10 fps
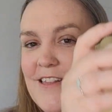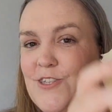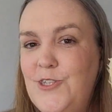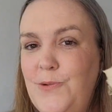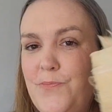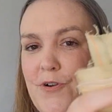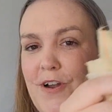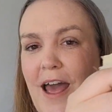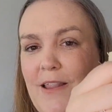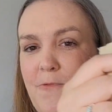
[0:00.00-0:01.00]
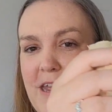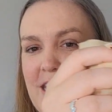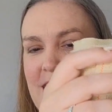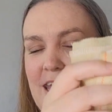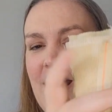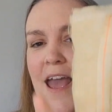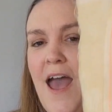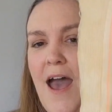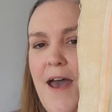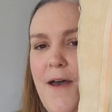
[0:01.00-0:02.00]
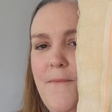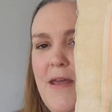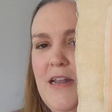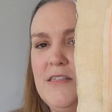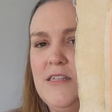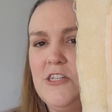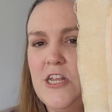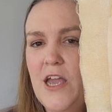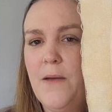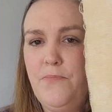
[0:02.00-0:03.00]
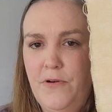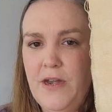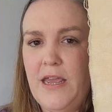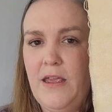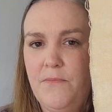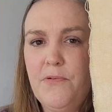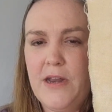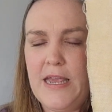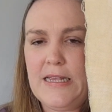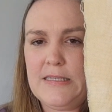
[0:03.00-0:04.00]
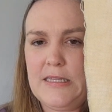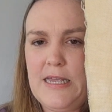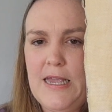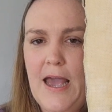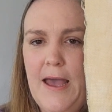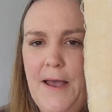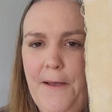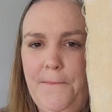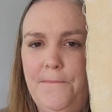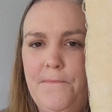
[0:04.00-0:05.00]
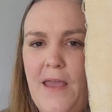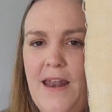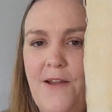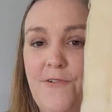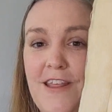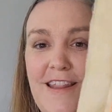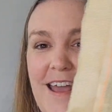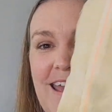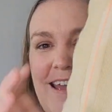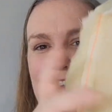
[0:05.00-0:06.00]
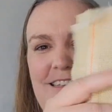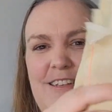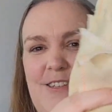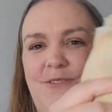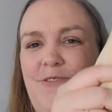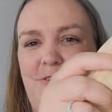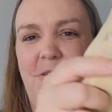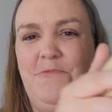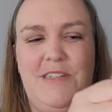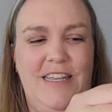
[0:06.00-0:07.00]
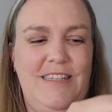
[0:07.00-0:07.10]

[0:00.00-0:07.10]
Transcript: It's super Halloweeny. And it's stitching up pretty easily. And I really like it. It's like so gross.